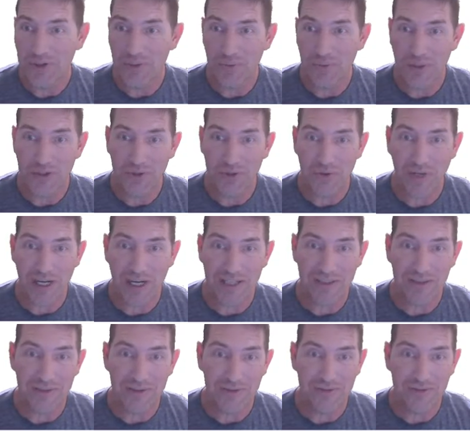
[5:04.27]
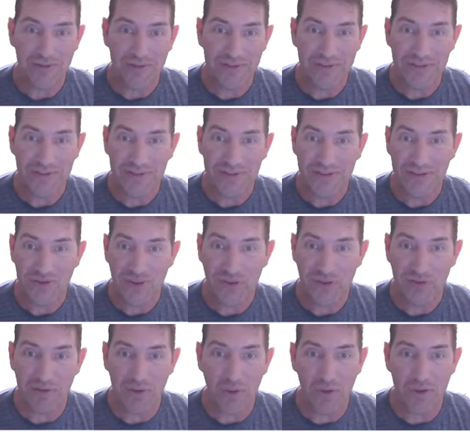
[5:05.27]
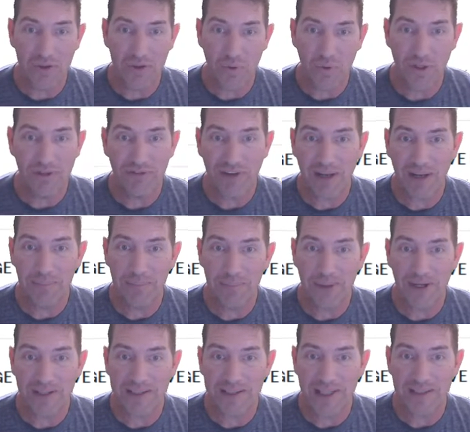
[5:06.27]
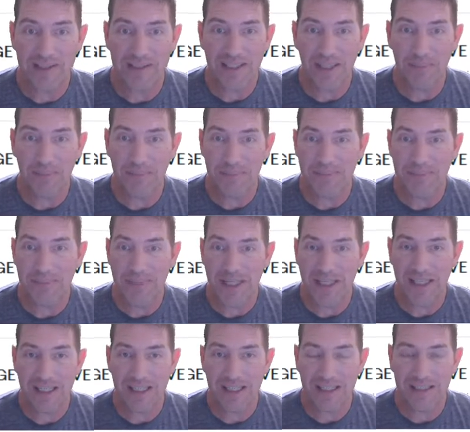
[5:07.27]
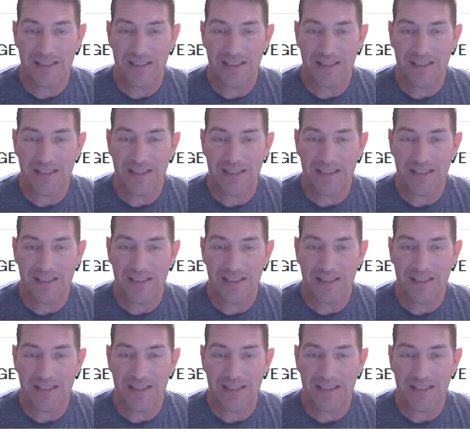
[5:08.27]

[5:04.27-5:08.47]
Retroactive. Trevor Lawrence, $25. That's not, man.